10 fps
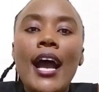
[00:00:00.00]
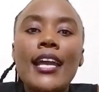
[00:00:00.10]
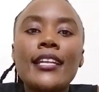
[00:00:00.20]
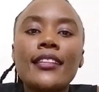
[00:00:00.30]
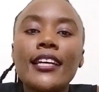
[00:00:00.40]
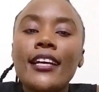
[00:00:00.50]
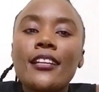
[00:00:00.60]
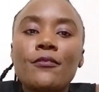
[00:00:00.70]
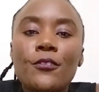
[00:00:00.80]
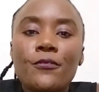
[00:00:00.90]
In Thika
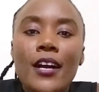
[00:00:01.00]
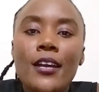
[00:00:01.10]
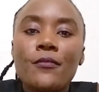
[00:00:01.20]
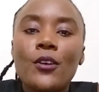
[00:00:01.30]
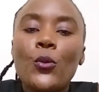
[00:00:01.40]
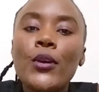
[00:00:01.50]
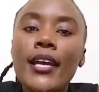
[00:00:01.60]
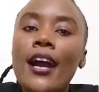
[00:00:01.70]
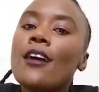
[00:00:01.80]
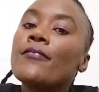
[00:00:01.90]
level 5, we
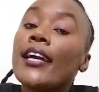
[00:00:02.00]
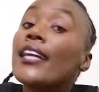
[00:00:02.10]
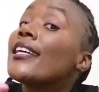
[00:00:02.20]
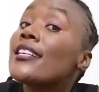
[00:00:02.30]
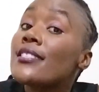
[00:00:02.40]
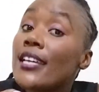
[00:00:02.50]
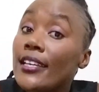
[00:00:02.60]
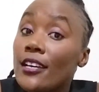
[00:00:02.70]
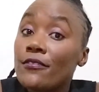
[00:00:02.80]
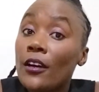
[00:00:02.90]
have
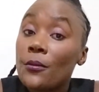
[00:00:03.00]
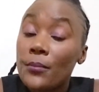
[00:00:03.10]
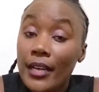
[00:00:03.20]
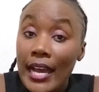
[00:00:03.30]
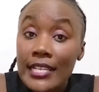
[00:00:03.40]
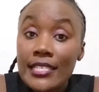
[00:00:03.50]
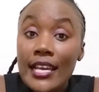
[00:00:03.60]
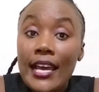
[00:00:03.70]
NHIF branch.